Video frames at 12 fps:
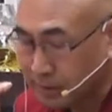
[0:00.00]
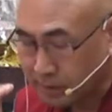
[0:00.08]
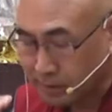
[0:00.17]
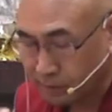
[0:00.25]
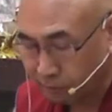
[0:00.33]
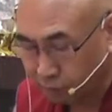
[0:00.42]

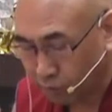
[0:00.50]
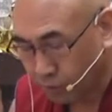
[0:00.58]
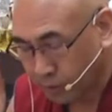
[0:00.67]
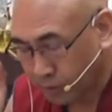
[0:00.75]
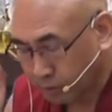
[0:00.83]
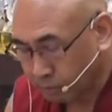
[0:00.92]
Therefore,
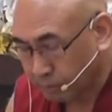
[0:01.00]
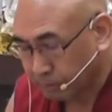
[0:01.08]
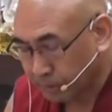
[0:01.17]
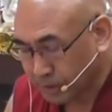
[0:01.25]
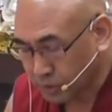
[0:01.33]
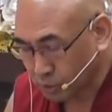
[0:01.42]
we
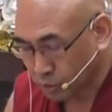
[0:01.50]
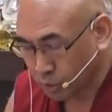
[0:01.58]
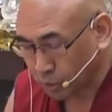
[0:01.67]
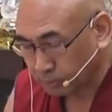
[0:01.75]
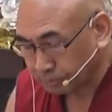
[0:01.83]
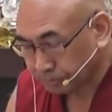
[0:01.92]
must
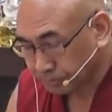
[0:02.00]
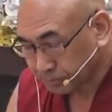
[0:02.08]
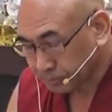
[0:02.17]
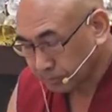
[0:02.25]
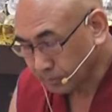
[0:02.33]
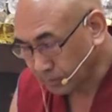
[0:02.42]
know,
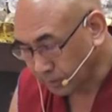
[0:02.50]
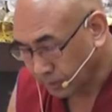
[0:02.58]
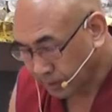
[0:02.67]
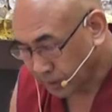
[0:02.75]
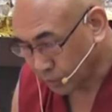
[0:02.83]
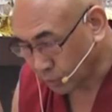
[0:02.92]

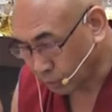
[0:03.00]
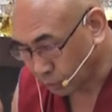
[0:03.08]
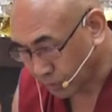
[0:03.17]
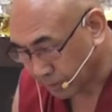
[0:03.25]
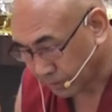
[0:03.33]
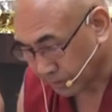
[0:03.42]
you know,
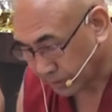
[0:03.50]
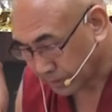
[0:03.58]
the